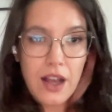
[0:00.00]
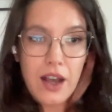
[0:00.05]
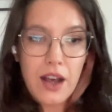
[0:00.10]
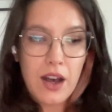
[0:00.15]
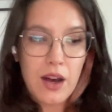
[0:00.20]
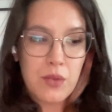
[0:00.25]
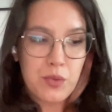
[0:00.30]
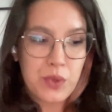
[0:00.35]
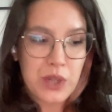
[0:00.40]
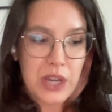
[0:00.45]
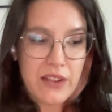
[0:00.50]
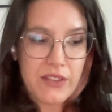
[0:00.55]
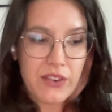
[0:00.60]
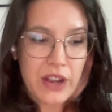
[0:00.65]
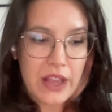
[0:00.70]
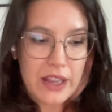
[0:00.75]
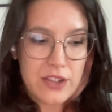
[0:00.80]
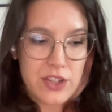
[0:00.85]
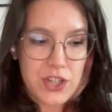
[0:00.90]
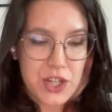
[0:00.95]
We never
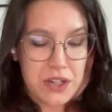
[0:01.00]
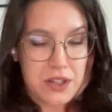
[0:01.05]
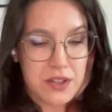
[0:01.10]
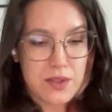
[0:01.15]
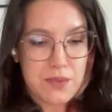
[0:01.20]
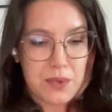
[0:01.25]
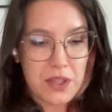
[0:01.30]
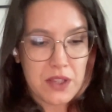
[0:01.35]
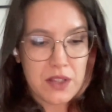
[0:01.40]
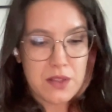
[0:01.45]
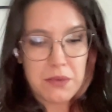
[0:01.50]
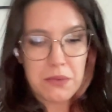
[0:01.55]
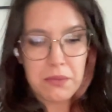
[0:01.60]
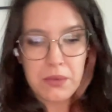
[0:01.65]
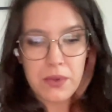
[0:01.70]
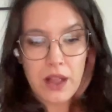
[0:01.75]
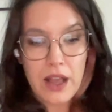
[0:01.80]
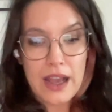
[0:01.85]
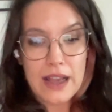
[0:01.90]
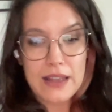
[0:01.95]
had churns because
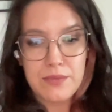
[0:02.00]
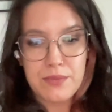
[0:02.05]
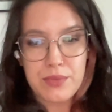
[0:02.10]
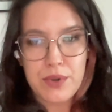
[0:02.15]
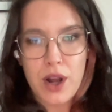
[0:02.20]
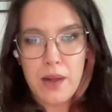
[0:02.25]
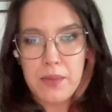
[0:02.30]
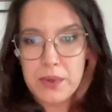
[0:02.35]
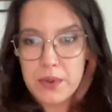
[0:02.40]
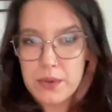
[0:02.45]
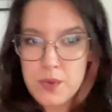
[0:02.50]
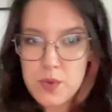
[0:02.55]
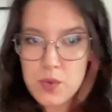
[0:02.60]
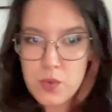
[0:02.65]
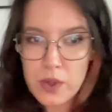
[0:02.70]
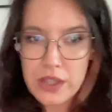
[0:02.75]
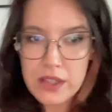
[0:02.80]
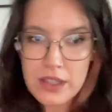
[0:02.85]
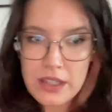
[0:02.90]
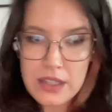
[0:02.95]
people had problems
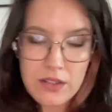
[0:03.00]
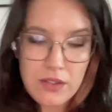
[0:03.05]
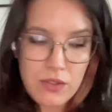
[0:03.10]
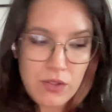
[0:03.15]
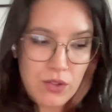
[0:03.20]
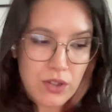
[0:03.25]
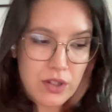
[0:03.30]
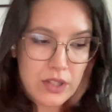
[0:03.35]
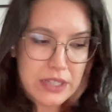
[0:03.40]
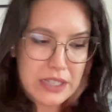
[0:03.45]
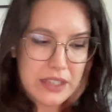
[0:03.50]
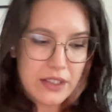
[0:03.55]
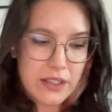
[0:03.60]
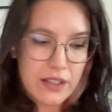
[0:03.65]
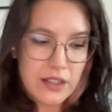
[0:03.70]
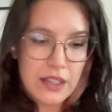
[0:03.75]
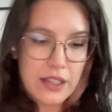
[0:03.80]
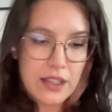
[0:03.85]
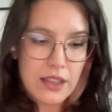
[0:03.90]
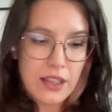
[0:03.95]
with it or
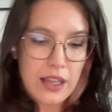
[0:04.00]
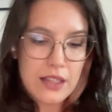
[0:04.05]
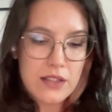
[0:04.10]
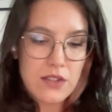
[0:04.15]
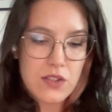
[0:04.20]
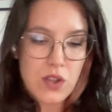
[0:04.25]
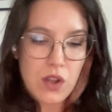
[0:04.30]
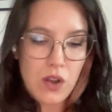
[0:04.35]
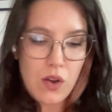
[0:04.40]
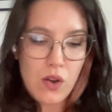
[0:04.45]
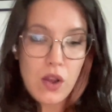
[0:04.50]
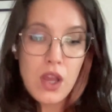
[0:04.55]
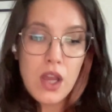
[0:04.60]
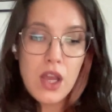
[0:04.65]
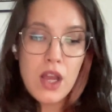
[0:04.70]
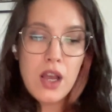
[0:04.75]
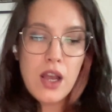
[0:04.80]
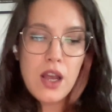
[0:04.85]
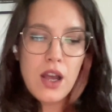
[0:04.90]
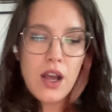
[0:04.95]
anything like that. So
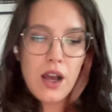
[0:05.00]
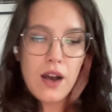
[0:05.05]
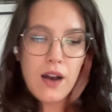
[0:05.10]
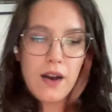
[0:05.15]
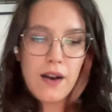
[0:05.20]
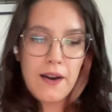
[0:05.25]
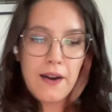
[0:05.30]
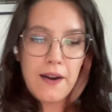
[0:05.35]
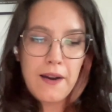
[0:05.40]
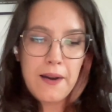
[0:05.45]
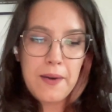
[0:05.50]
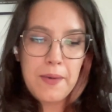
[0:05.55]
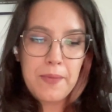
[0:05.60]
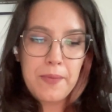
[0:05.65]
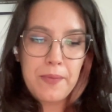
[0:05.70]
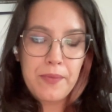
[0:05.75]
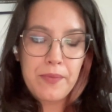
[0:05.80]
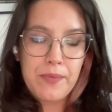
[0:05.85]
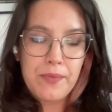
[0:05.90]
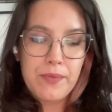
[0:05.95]

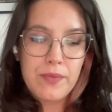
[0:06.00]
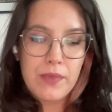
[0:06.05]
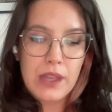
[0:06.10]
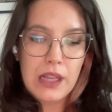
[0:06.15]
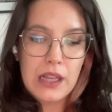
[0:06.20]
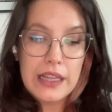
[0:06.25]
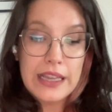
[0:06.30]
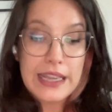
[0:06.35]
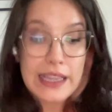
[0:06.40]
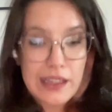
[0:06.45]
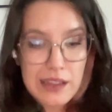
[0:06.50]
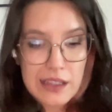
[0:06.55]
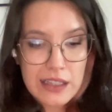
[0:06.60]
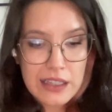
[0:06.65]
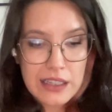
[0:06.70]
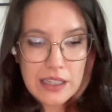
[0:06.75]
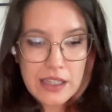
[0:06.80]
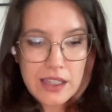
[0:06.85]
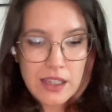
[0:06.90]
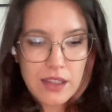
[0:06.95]
um,
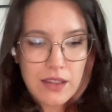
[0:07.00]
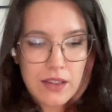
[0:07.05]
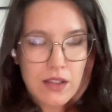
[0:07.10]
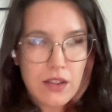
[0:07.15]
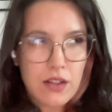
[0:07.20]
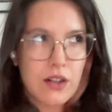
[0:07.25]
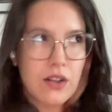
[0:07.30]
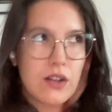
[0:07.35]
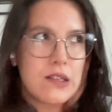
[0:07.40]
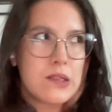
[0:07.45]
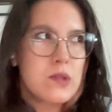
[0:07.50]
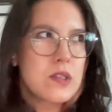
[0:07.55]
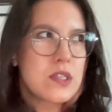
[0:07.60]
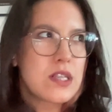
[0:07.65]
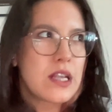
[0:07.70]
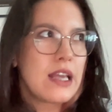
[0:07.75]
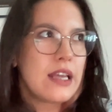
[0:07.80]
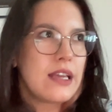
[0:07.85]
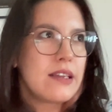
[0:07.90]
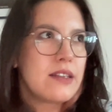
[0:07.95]
lately, I would
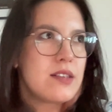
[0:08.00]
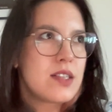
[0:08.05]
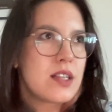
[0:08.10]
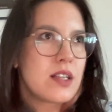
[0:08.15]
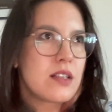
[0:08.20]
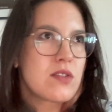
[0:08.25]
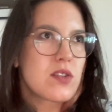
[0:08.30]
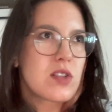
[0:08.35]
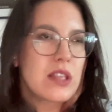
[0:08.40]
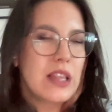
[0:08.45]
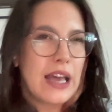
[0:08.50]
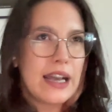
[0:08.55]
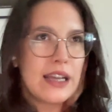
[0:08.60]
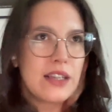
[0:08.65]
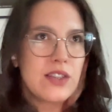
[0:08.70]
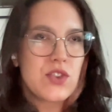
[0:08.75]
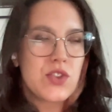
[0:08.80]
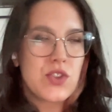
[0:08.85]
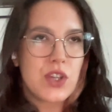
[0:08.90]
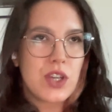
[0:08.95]
say since
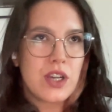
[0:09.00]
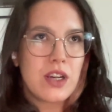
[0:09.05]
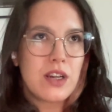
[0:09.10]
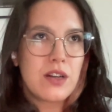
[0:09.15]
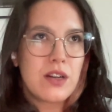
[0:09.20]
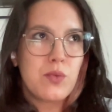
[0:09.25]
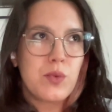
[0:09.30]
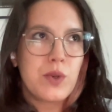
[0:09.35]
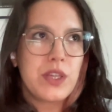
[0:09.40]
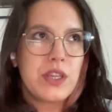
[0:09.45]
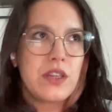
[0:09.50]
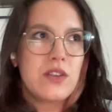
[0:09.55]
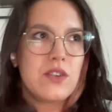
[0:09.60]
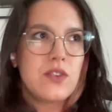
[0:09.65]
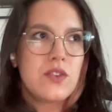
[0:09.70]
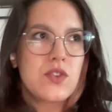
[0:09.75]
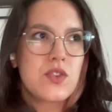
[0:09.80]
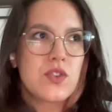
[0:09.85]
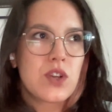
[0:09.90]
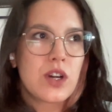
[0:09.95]
last year,
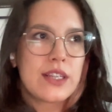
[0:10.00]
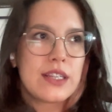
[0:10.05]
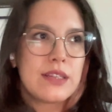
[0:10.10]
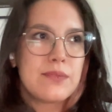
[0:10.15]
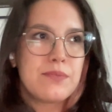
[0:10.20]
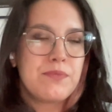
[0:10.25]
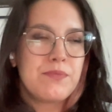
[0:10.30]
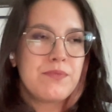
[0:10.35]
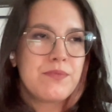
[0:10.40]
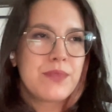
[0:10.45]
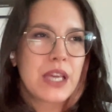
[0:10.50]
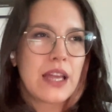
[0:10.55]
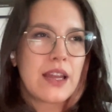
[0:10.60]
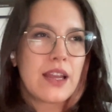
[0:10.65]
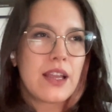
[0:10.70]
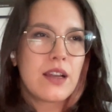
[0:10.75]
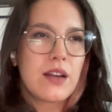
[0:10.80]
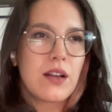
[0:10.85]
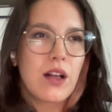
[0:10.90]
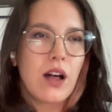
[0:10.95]
we started
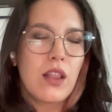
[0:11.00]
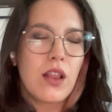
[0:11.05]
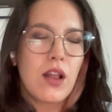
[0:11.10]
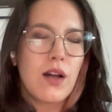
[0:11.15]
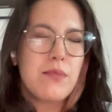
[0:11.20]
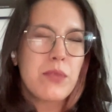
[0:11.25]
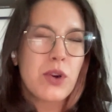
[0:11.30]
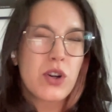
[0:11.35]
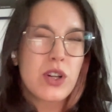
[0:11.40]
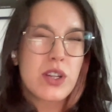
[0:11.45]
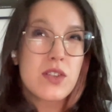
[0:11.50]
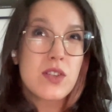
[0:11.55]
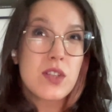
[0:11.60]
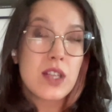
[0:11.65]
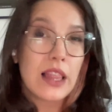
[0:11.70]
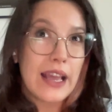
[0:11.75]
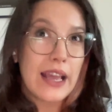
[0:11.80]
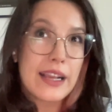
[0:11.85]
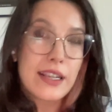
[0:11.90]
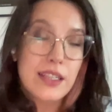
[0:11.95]
getting a lot more
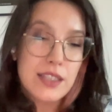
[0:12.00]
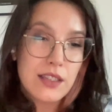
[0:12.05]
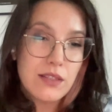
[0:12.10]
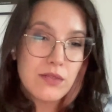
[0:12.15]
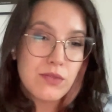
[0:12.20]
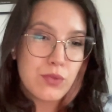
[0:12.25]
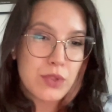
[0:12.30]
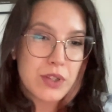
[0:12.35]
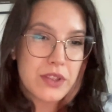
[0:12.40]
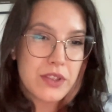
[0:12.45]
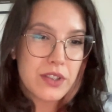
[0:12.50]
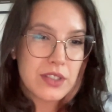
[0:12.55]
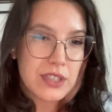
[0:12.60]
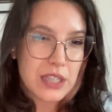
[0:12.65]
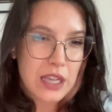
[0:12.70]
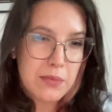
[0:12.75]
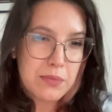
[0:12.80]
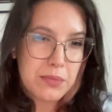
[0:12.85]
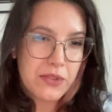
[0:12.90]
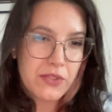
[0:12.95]
selective with the
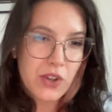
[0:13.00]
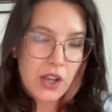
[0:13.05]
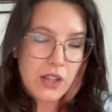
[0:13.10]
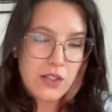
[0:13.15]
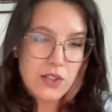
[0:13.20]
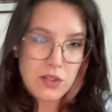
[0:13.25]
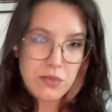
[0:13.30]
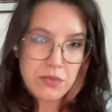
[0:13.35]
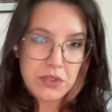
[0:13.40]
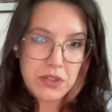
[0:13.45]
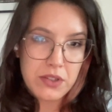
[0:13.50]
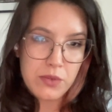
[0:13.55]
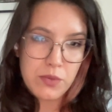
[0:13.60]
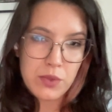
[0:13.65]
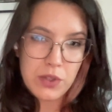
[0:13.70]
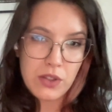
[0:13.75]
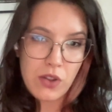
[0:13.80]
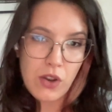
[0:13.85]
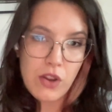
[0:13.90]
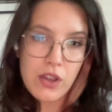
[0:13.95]
type of customer that
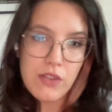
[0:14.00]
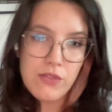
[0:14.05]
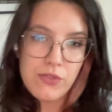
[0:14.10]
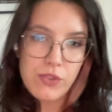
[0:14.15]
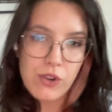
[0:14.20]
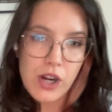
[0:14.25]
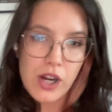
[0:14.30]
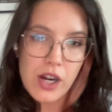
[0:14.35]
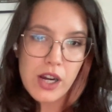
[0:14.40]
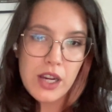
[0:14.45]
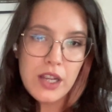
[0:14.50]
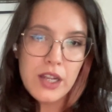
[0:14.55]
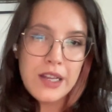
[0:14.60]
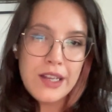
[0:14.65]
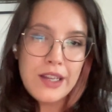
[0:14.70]
we're looking for.